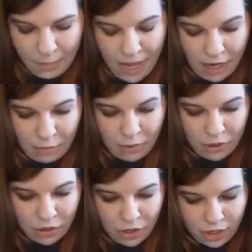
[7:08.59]
back
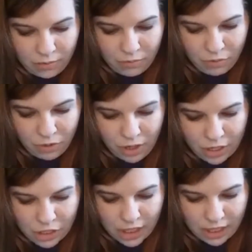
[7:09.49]
burner
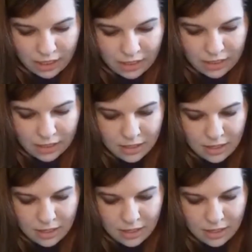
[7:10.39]
project.